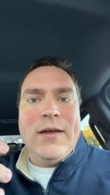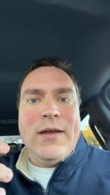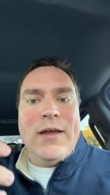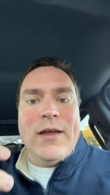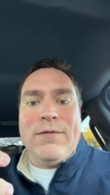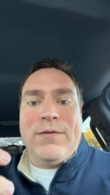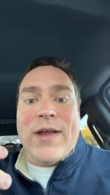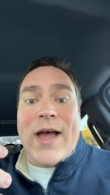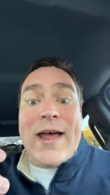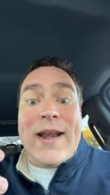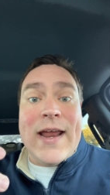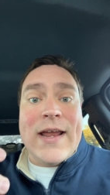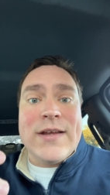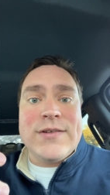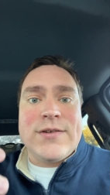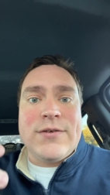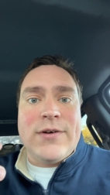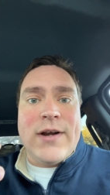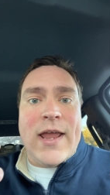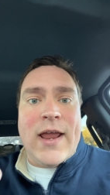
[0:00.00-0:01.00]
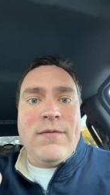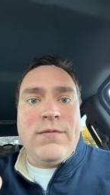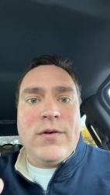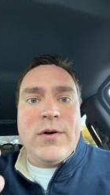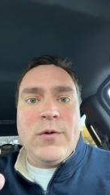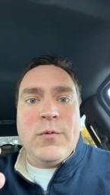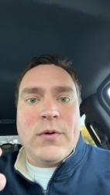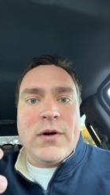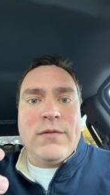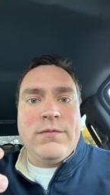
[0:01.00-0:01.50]
If God answered
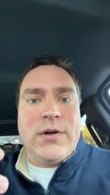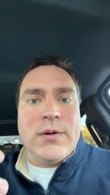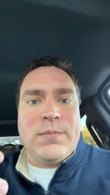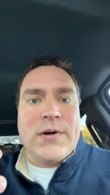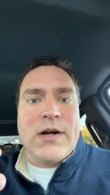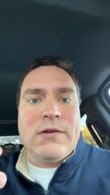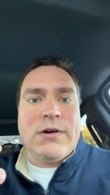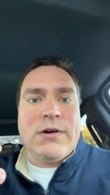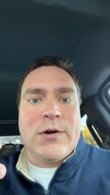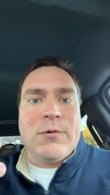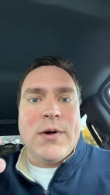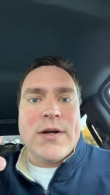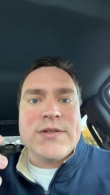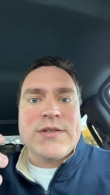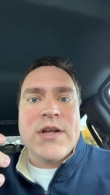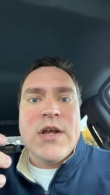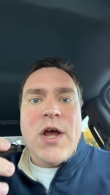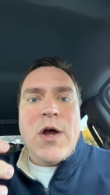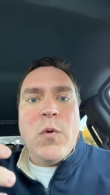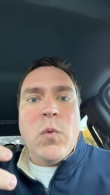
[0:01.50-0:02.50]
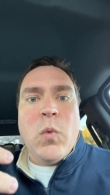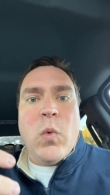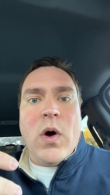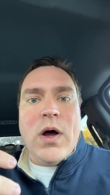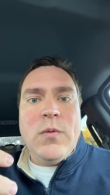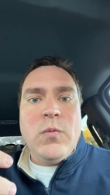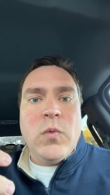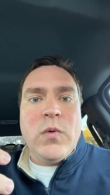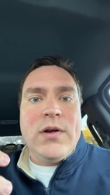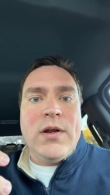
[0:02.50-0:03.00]
every one of your prayer requests,
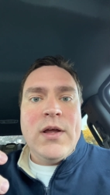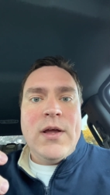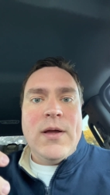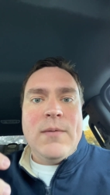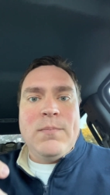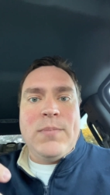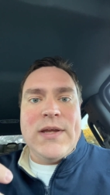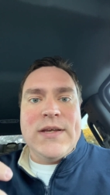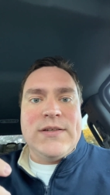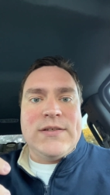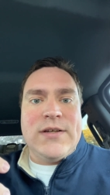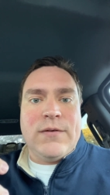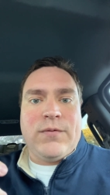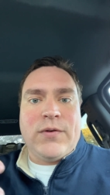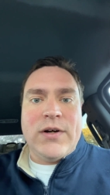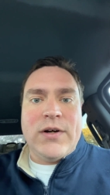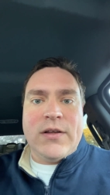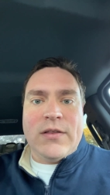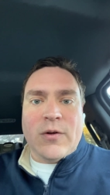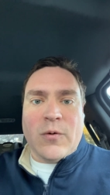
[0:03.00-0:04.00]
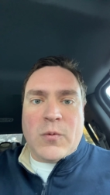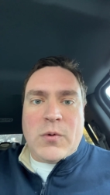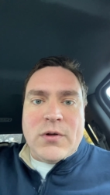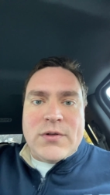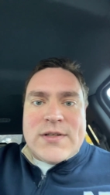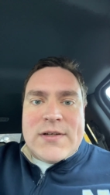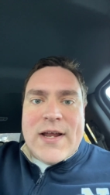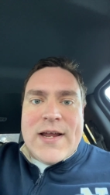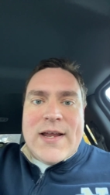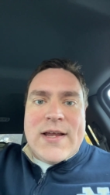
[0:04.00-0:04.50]
what would be different in the world
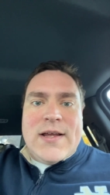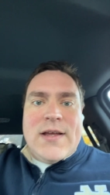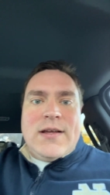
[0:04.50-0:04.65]
today?